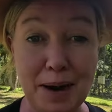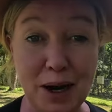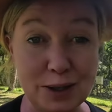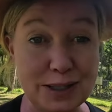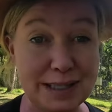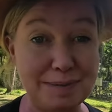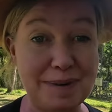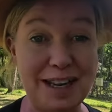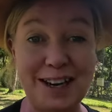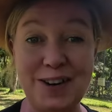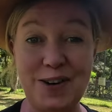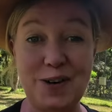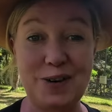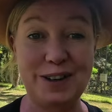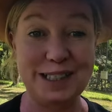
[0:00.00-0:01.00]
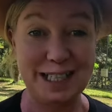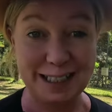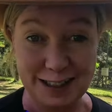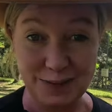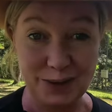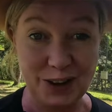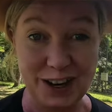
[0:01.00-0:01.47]
postman or a
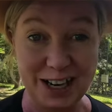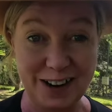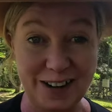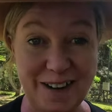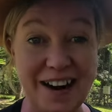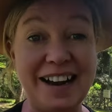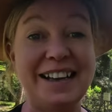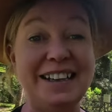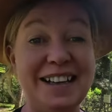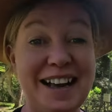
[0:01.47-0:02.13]
delivery guy.